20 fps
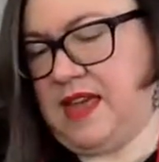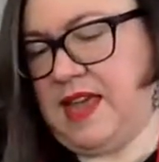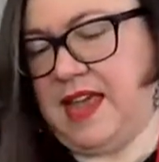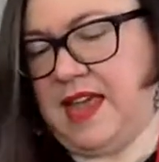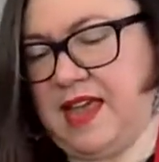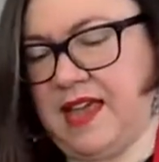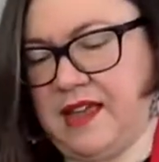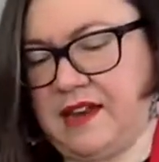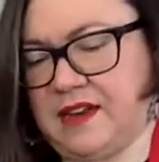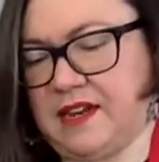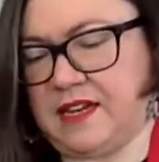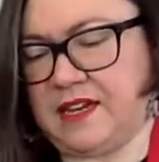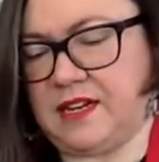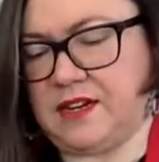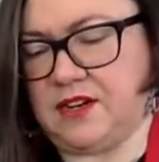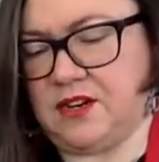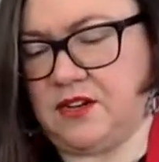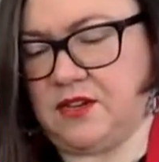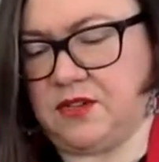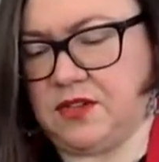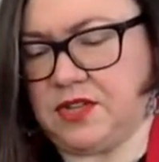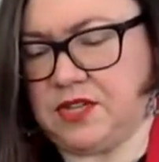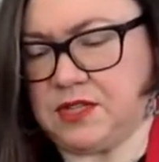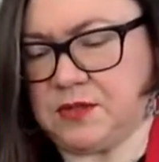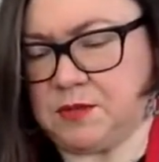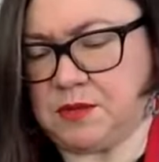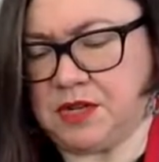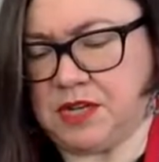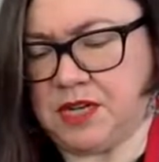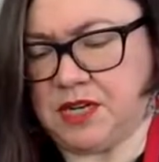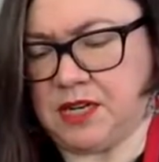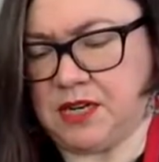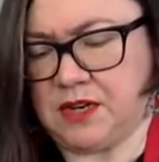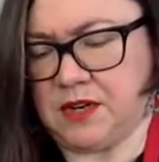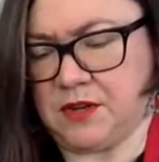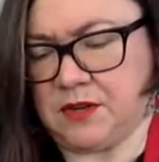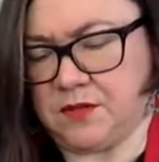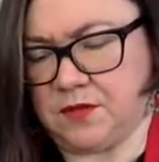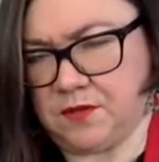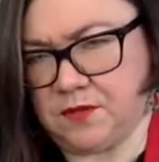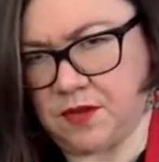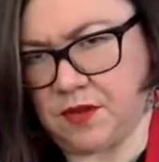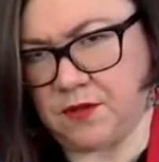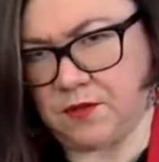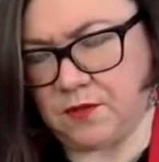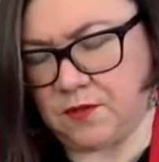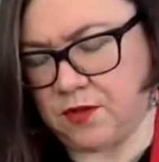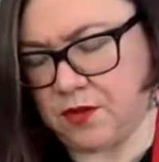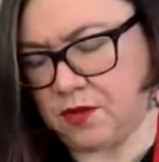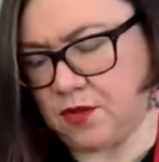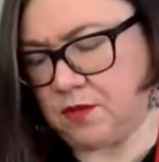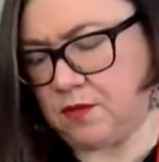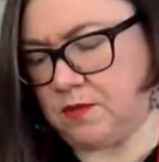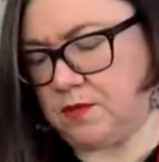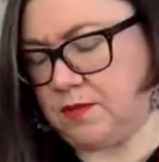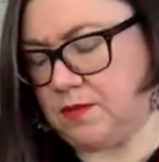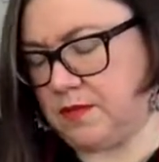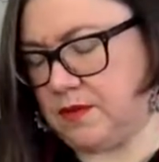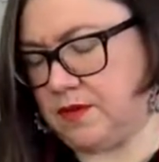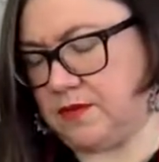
And I didn't know this, but he did a film.